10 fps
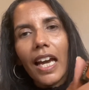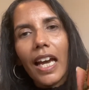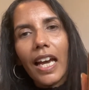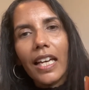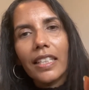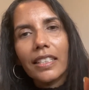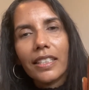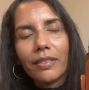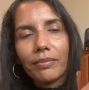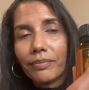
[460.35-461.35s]
and
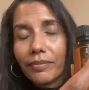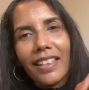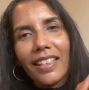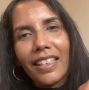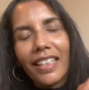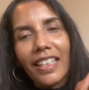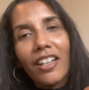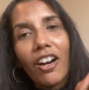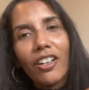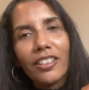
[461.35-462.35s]
it
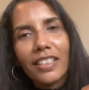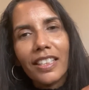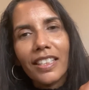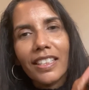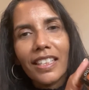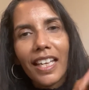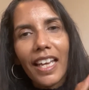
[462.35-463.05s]
enhances